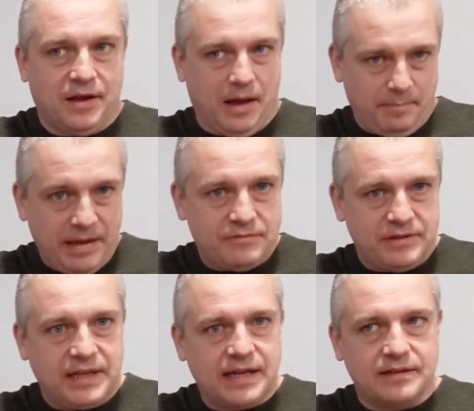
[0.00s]
a bit
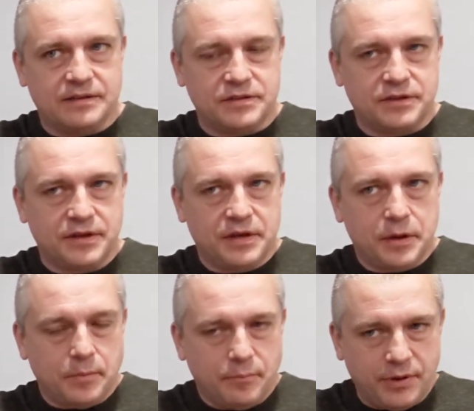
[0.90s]
ridiculous,
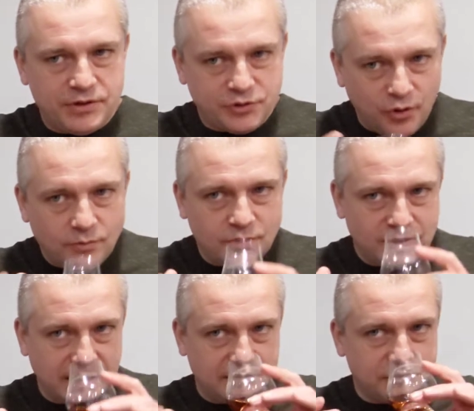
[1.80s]
but it's almost
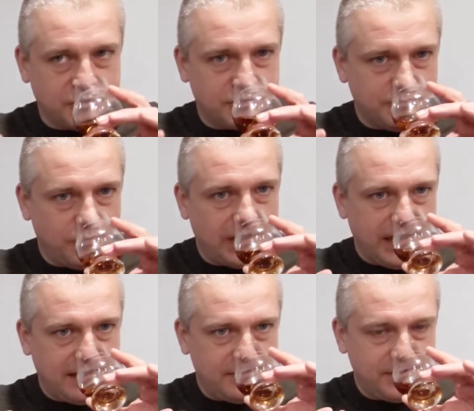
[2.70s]
like there's a
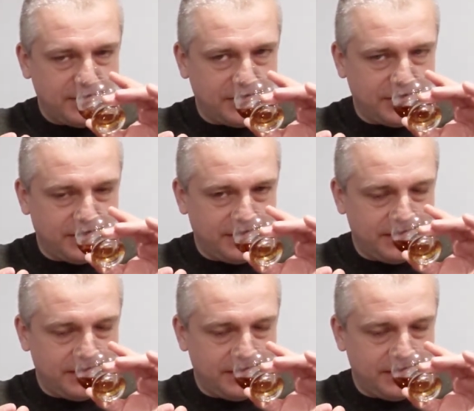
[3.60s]
smoky element to it.